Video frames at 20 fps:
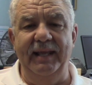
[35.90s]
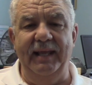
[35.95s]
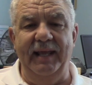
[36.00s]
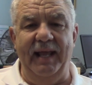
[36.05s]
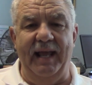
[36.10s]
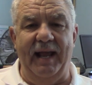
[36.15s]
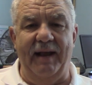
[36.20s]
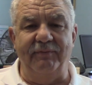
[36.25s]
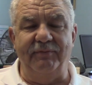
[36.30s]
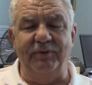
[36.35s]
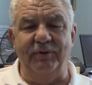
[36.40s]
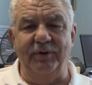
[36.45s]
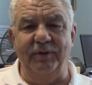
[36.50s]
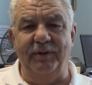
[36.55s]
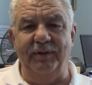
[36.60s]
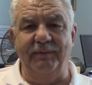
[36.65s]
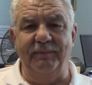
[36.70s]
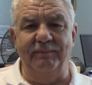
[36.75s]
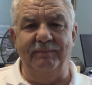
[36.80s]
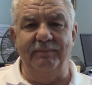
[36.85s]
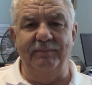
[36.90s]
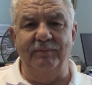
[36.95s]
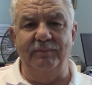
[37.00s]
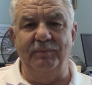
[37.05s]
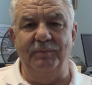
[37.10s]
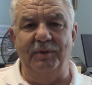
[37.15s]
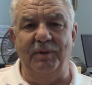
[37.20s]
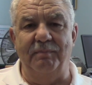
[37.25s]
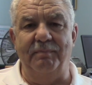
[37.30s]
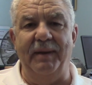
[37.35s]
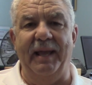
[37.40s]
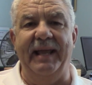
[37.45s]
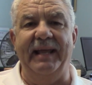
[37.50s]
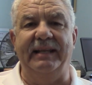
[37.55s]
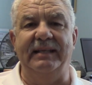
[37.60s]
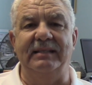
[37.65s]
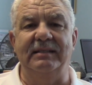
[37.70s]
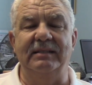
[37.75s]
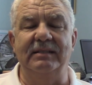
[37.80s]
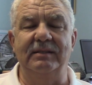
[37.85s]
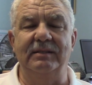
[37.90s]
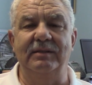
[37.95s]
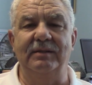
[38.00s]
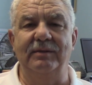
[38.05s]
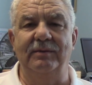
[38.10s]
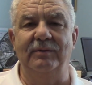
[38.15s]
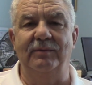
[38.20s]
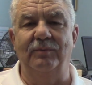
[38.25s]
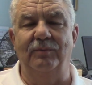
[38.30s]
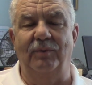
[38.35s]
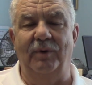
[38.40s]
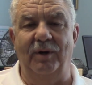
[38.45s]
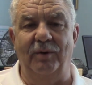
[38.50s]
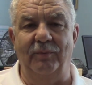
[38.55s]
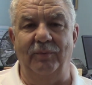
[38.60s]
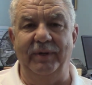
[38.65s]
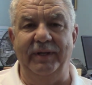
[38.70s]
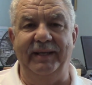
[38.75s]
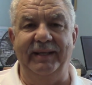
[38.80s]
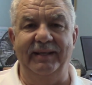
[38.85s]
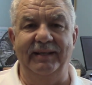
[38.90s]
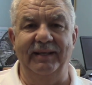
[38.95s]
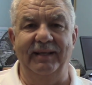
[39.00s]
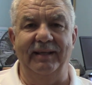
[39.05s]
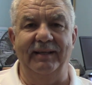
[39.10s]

after the debate, what we